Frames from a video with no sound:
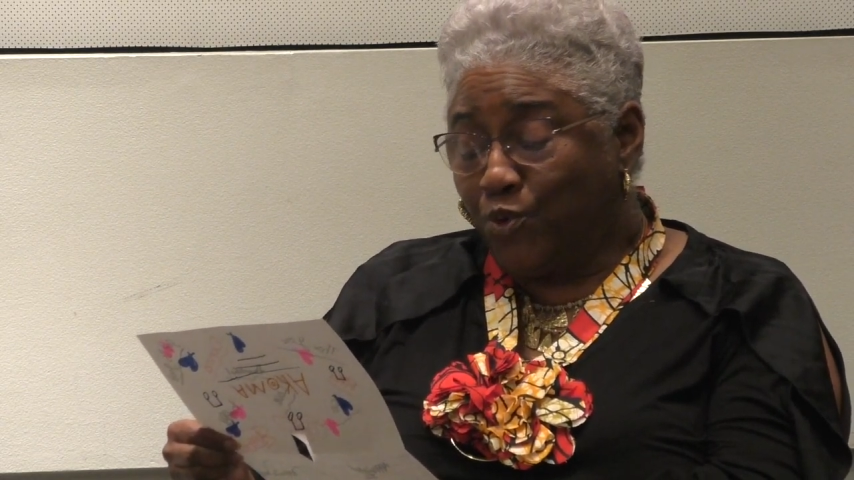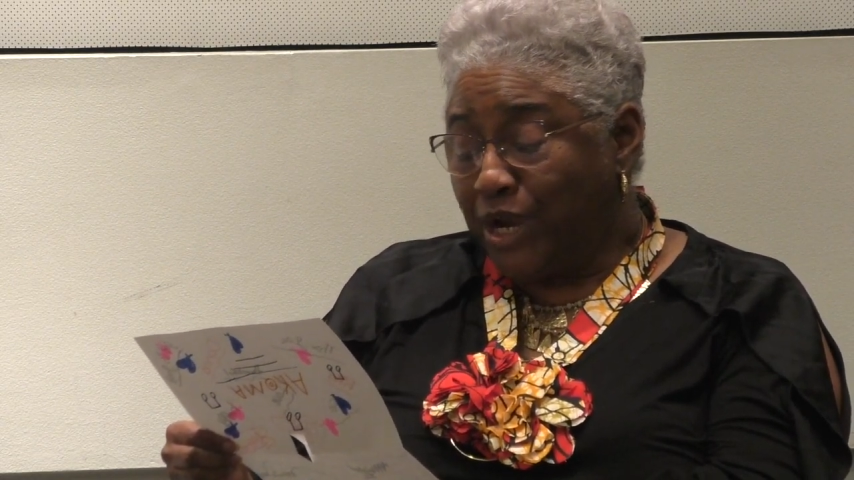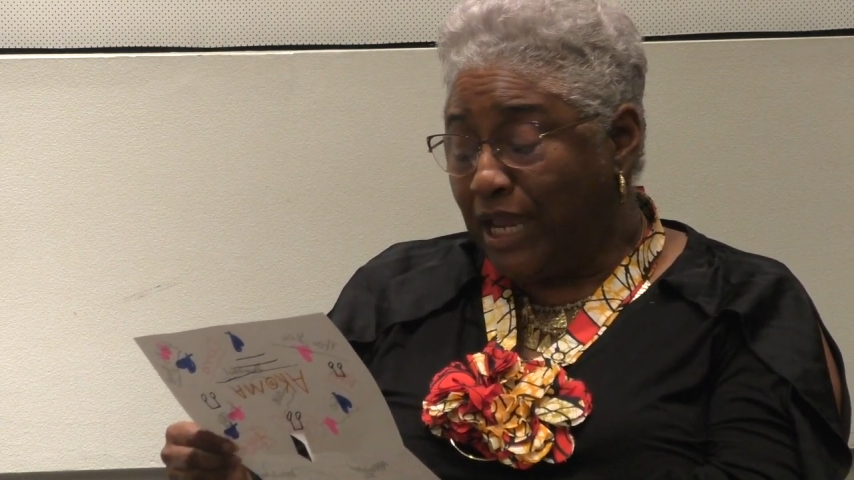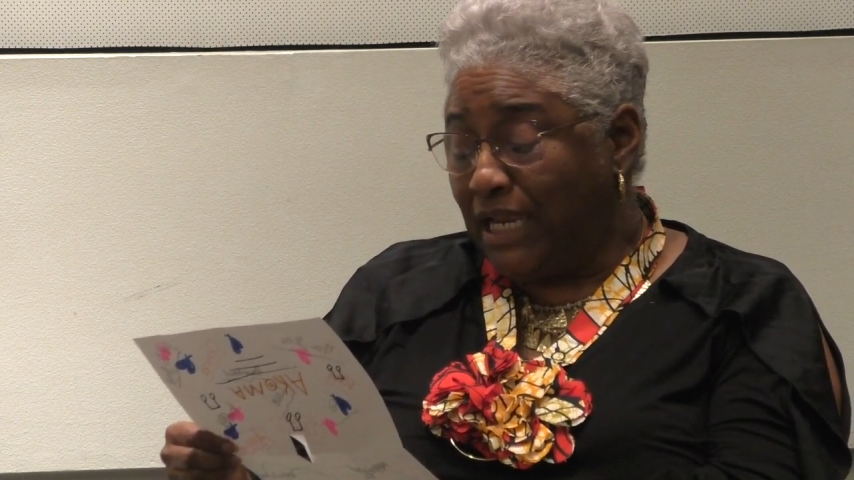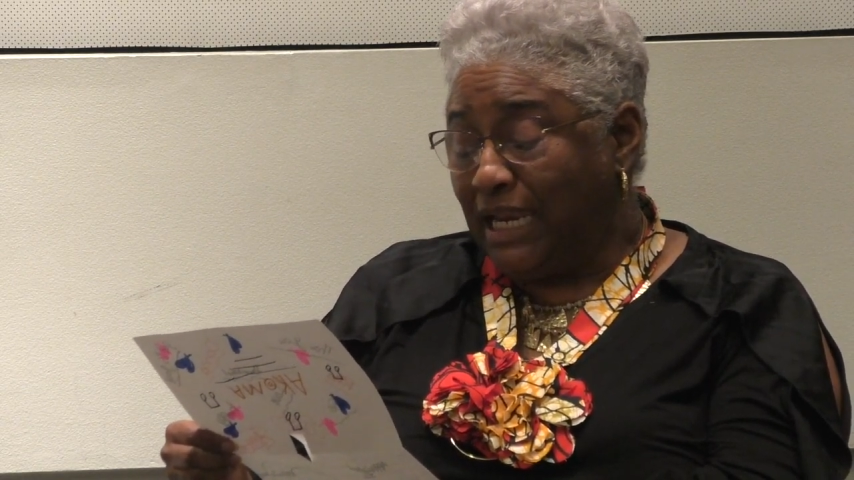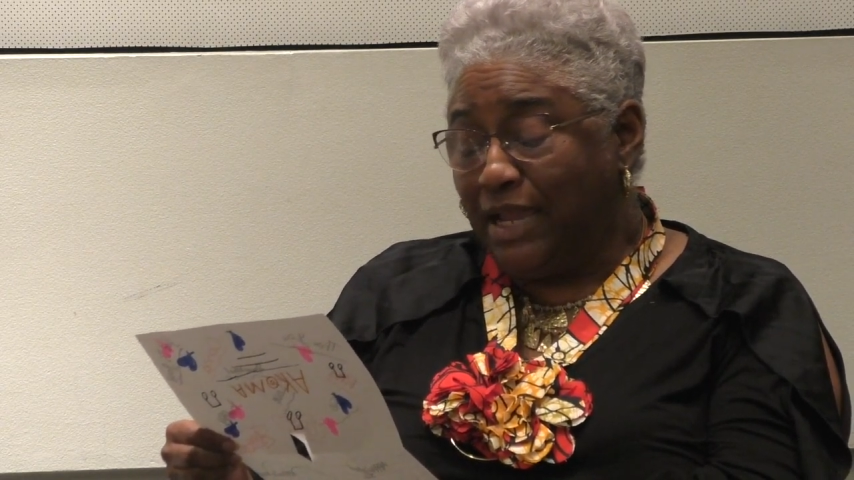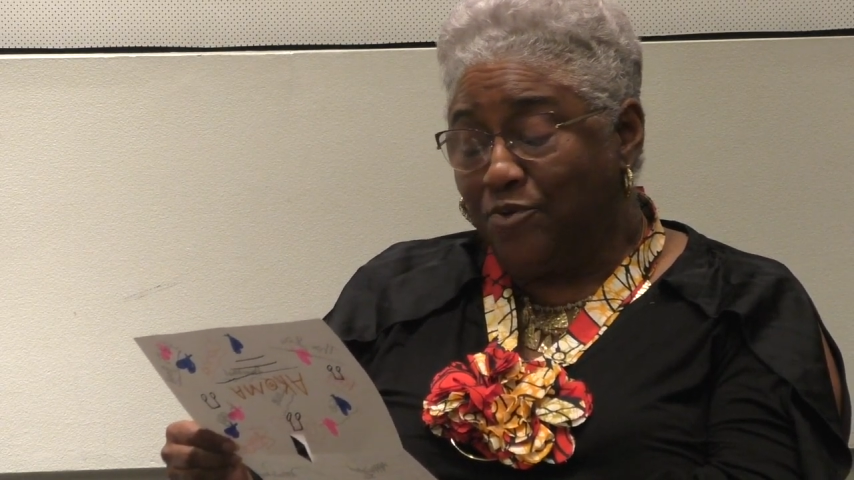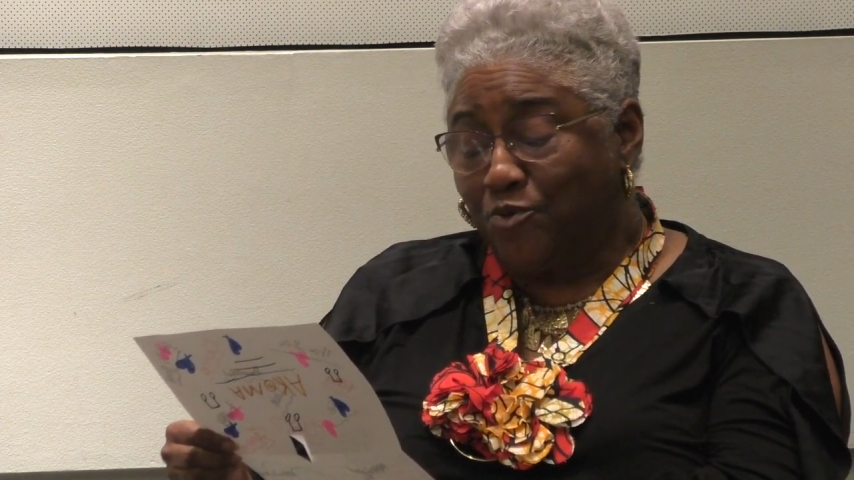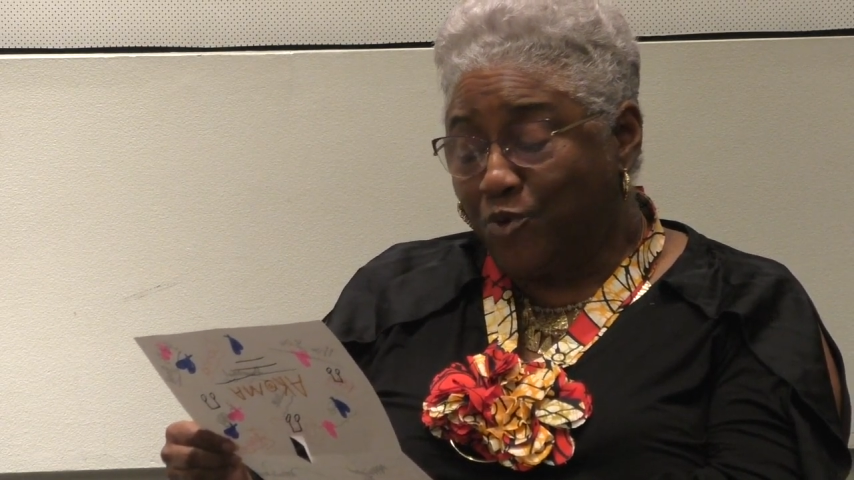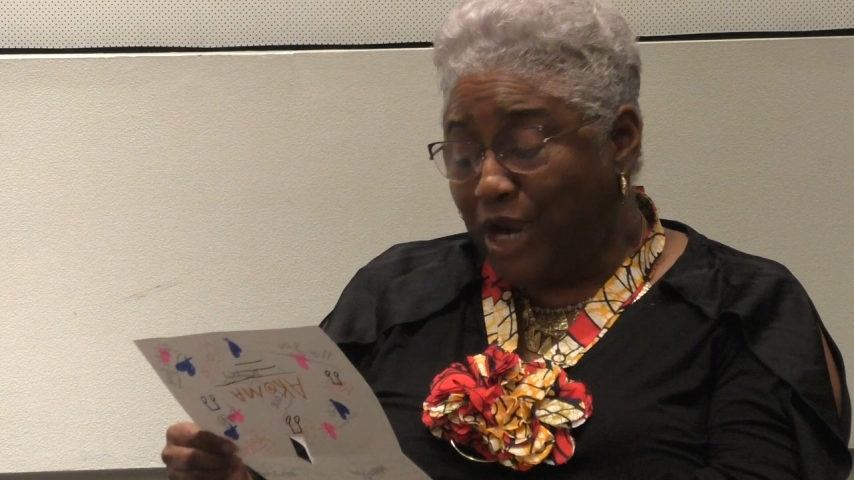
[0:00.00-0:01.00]

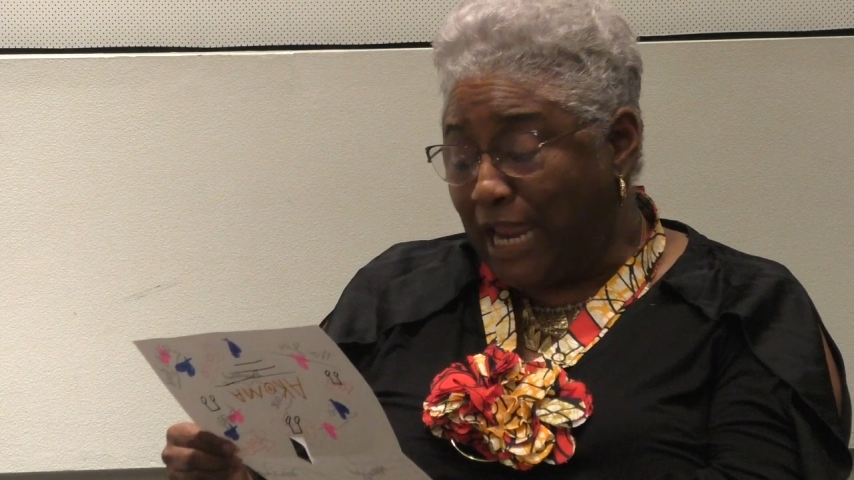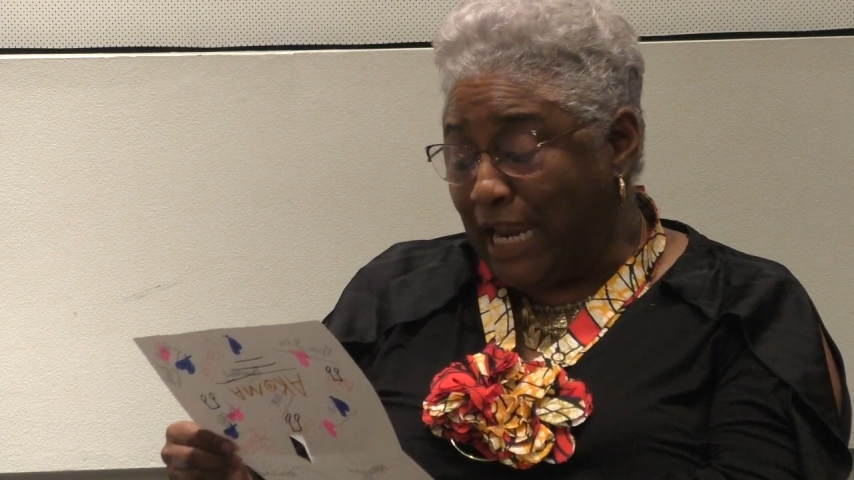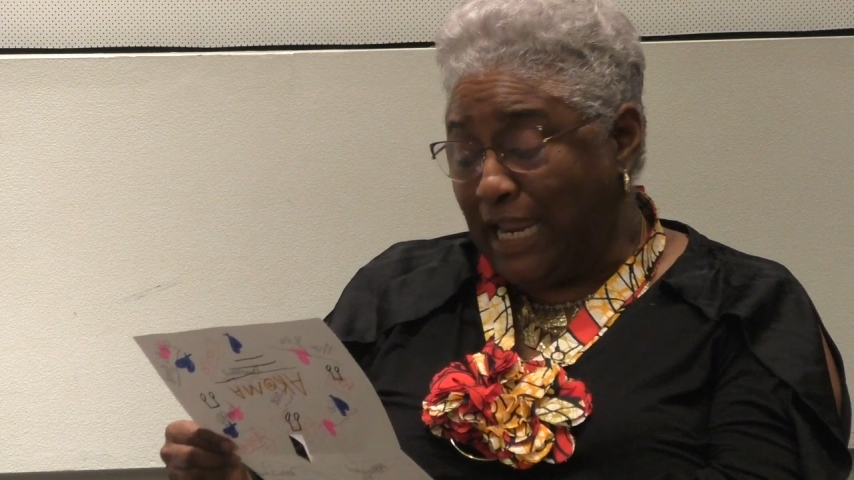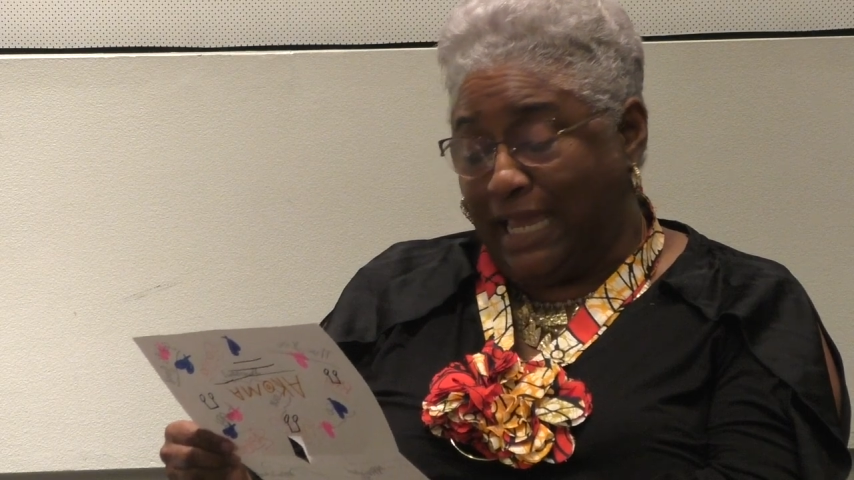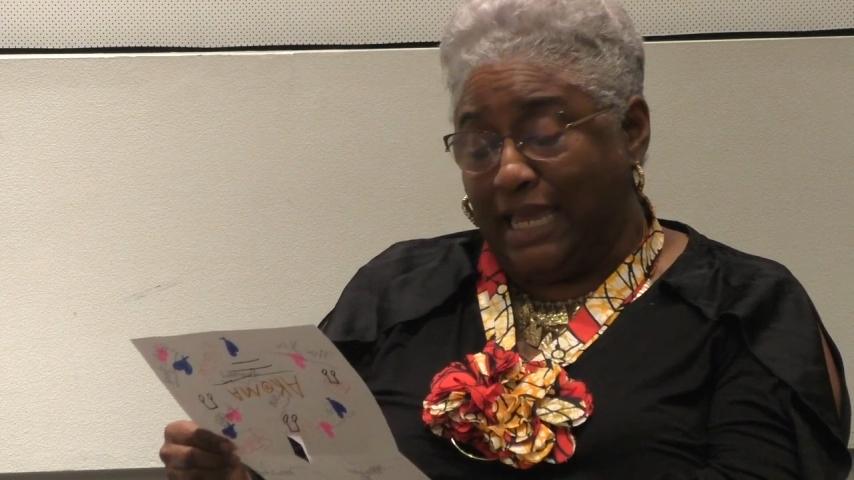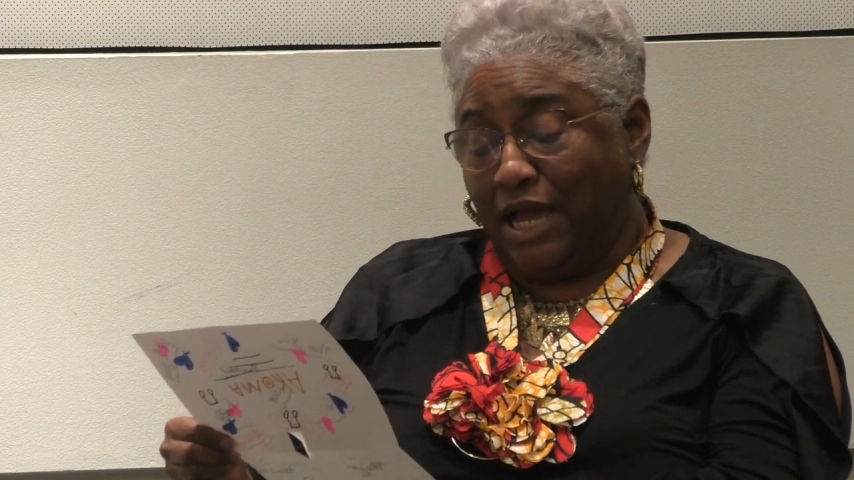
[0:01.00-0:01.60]
Really, really